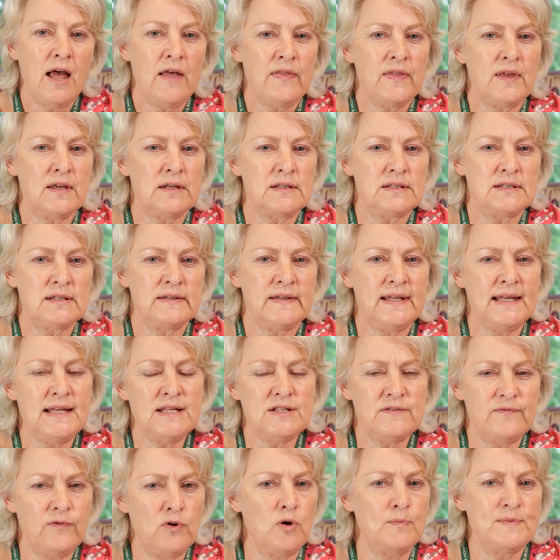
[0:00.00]
that these
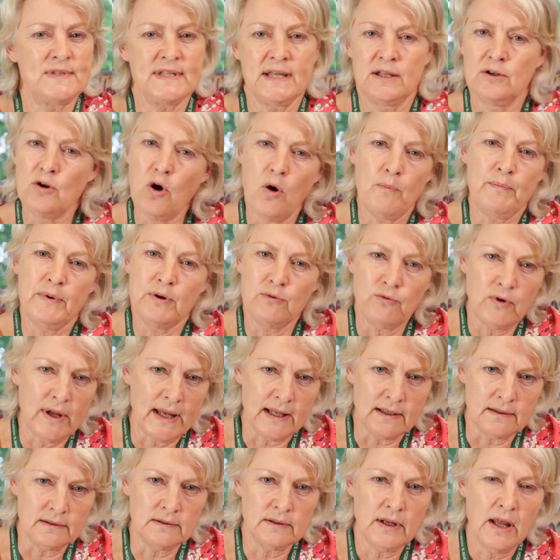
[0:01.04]
forms cannot be
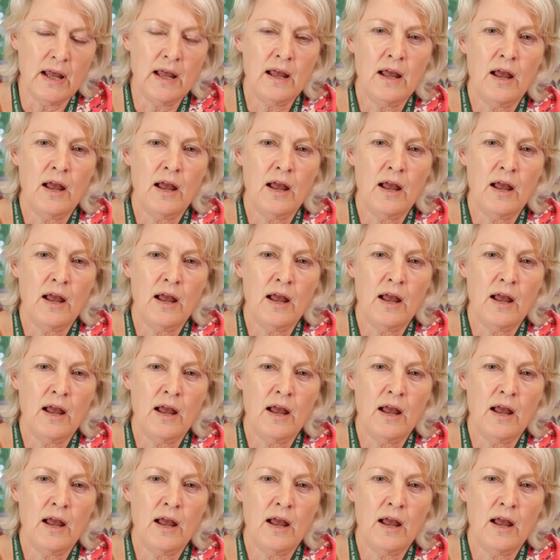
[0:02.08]
written